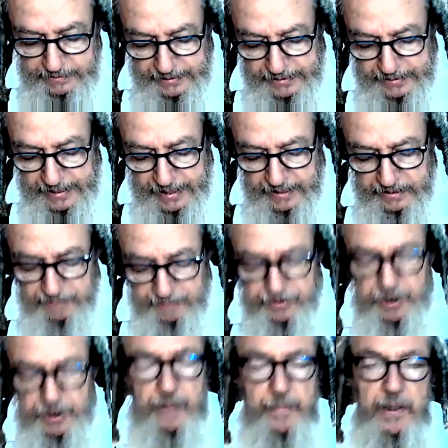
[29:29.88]
Tagel
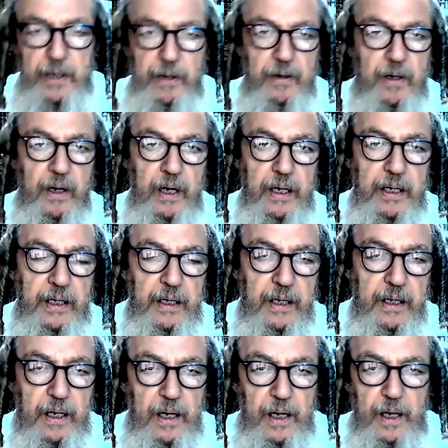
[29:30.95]
nafshi be'elokai.
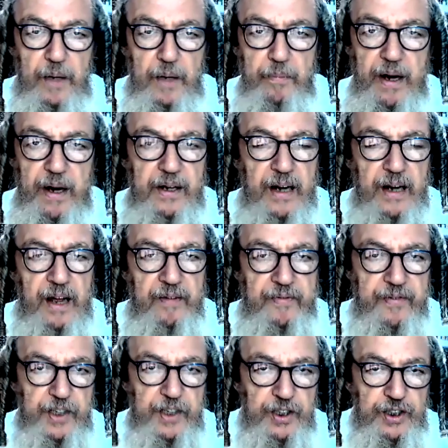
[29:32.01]
My
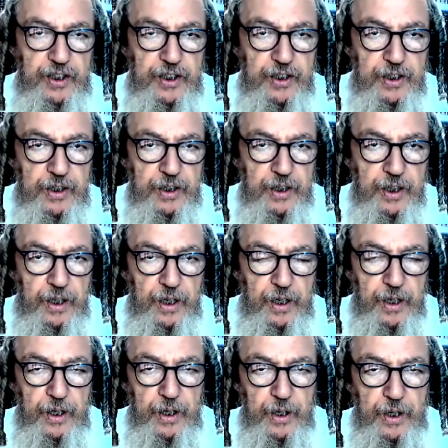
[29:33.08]
nefesh
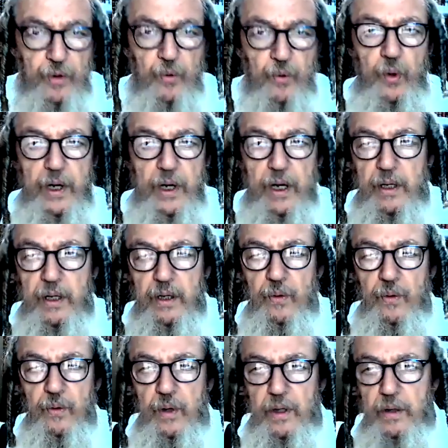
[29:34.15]
will,
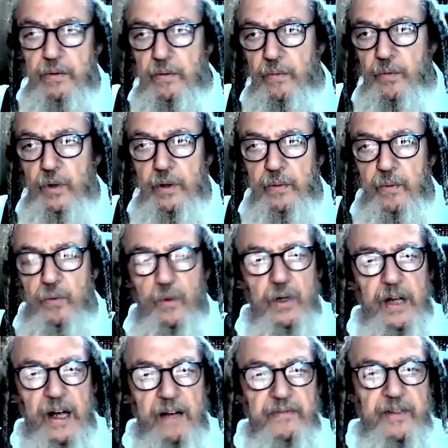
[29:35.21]
will, will,
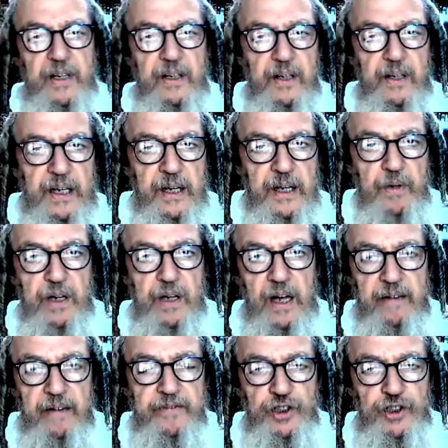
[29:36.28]
will have glee, will
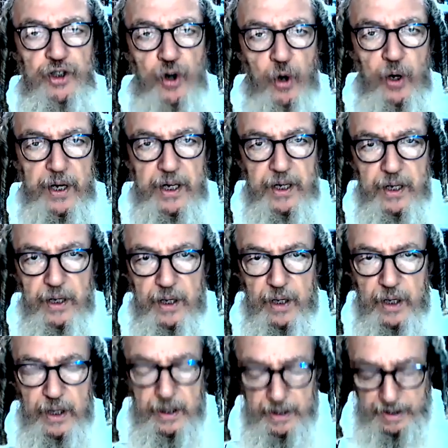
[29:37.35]
have joy
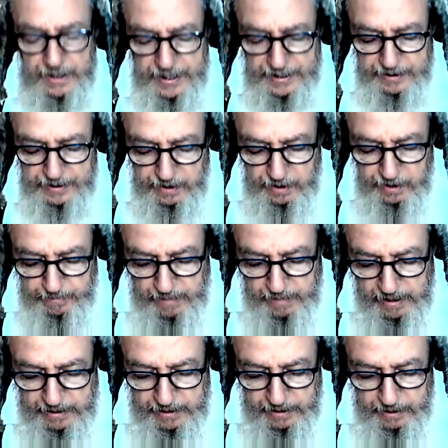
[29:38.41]
in
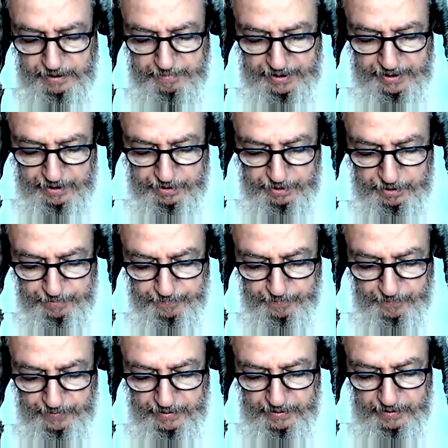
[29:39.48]
my maker.
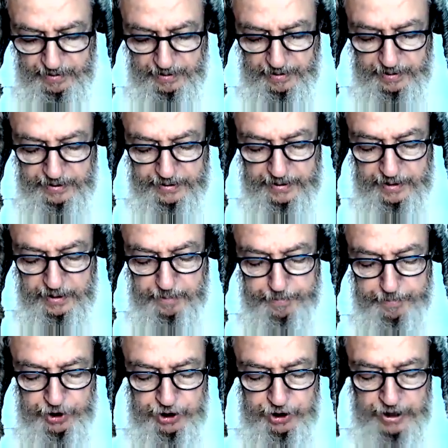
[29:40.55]
Kil
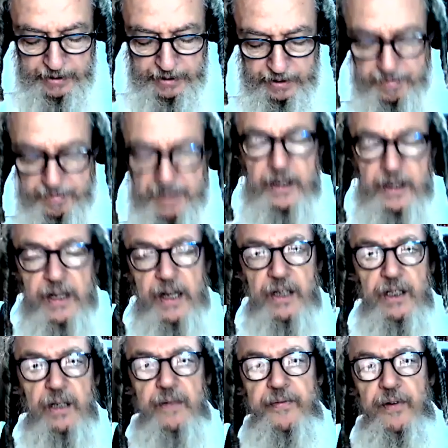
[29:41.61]
bishani
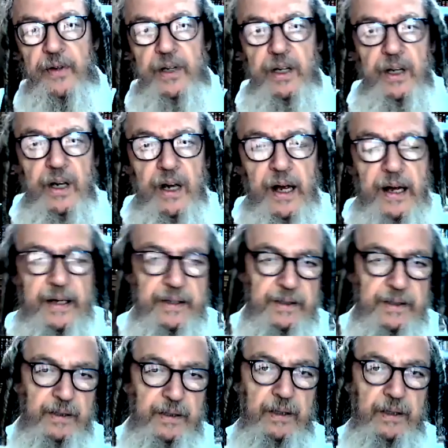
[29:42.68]
bigda for he
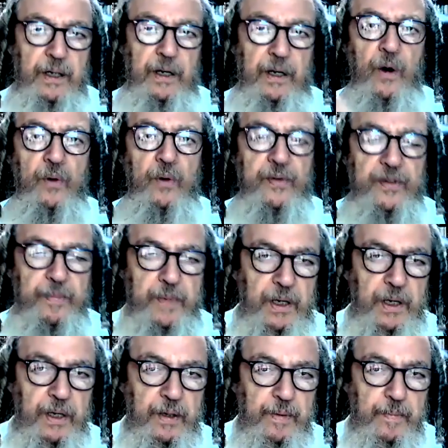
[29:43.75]
has clothed
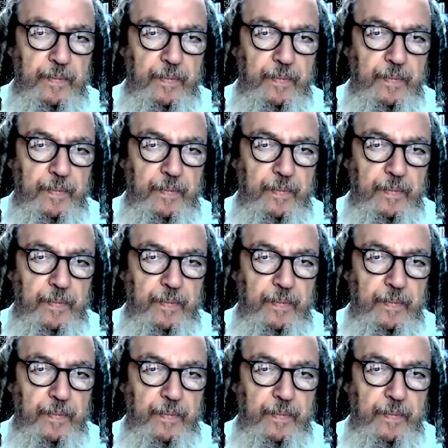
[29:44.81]
me